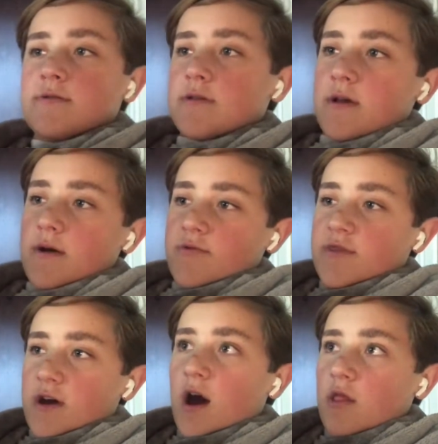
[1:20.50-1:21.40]
uh, with
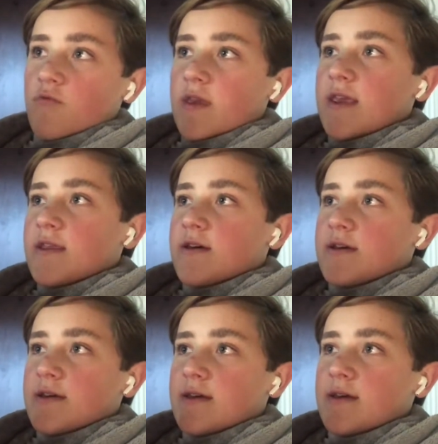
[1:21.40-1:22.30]
the Halloween
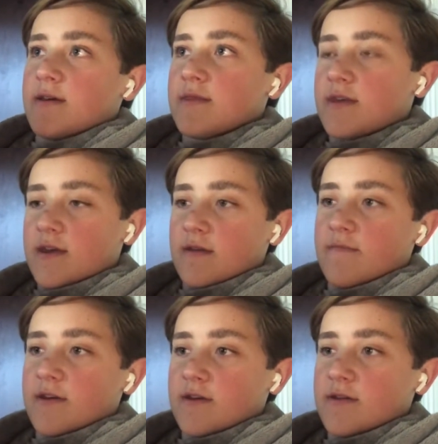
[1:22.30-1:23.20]
thing
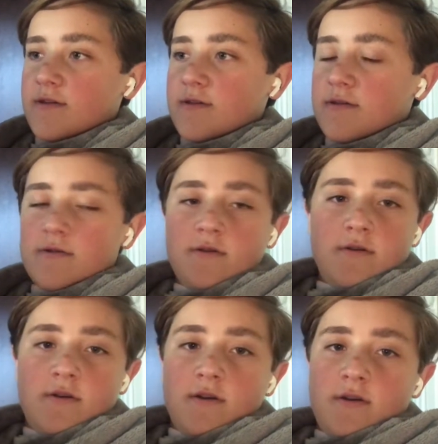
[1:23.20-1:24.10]
because
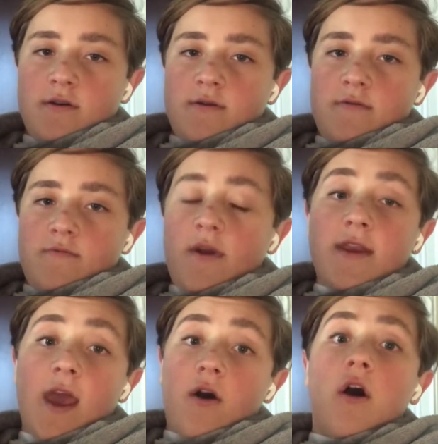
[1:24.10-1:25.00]
right
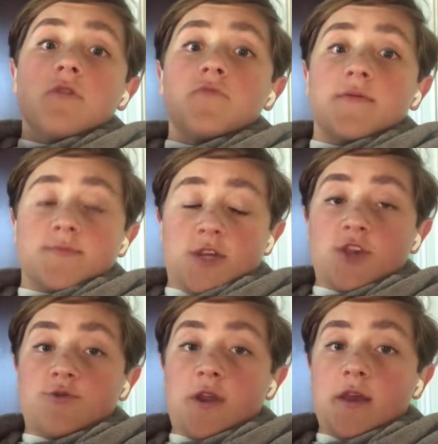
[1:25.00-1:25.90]
now, Halloween was
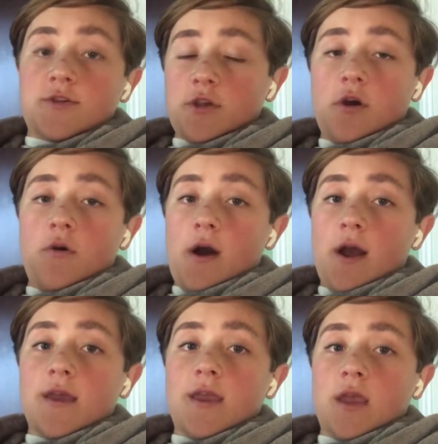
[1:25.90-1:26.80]
yesterday, so
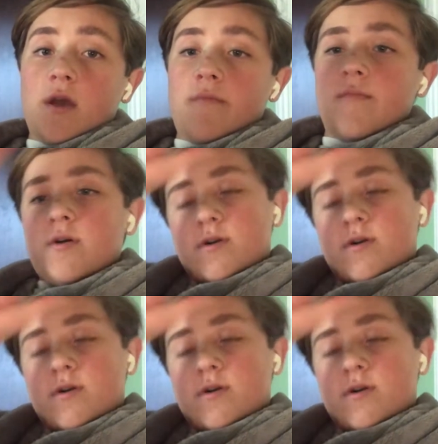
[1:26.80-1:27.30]
I am